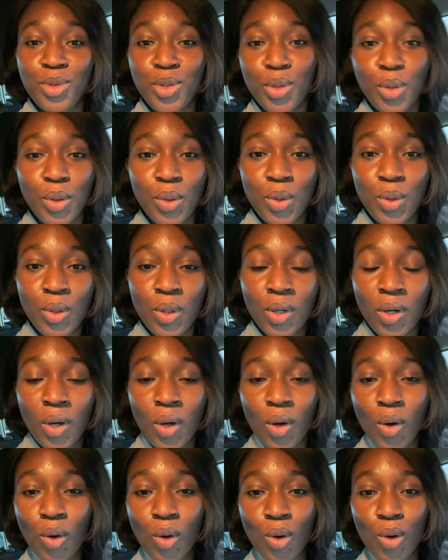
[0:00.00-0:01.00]
know,
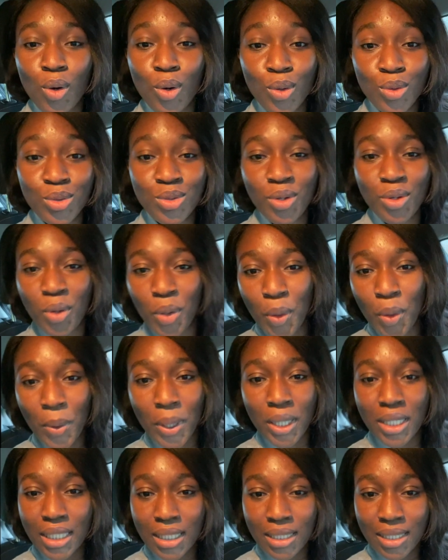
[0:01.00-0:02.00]
cold glow
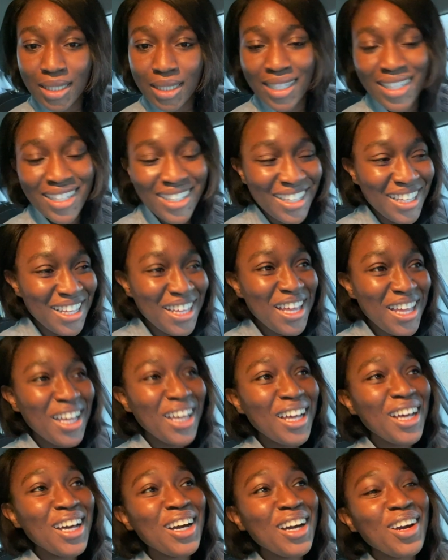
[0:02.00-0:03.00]
and
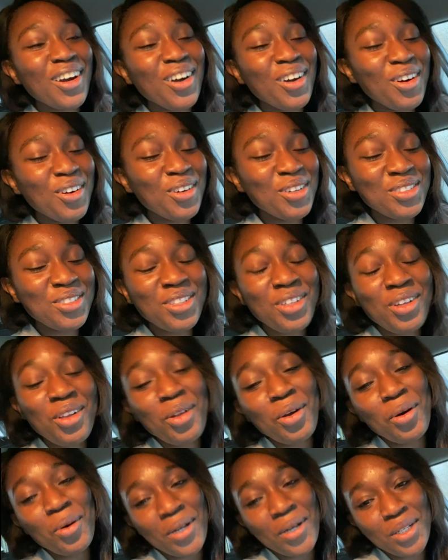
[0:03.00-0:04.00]
cold
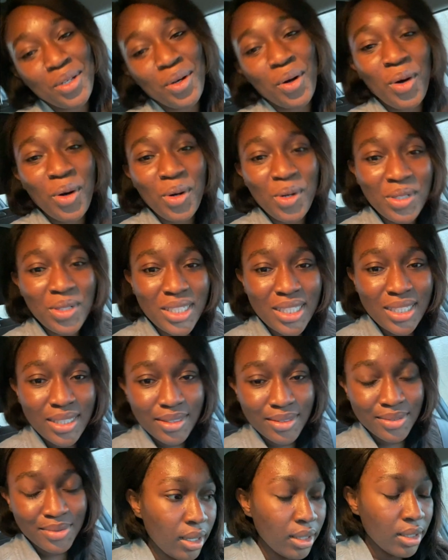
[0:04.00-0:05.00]
glow and all.
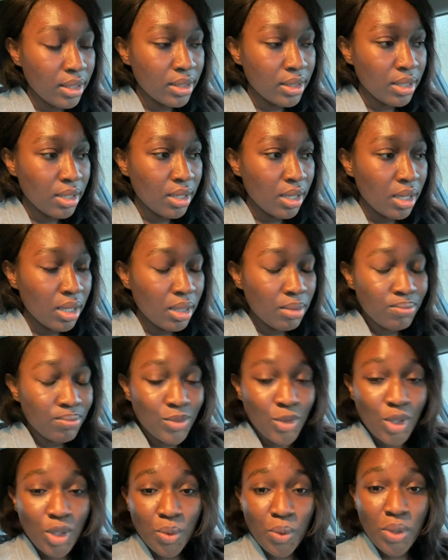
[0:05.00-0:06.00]
I'm
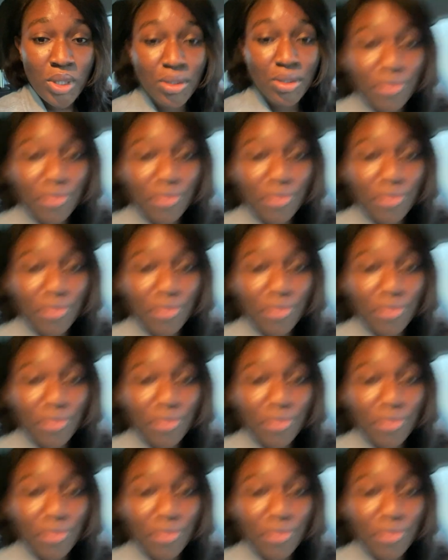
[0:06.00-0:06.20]
just waiting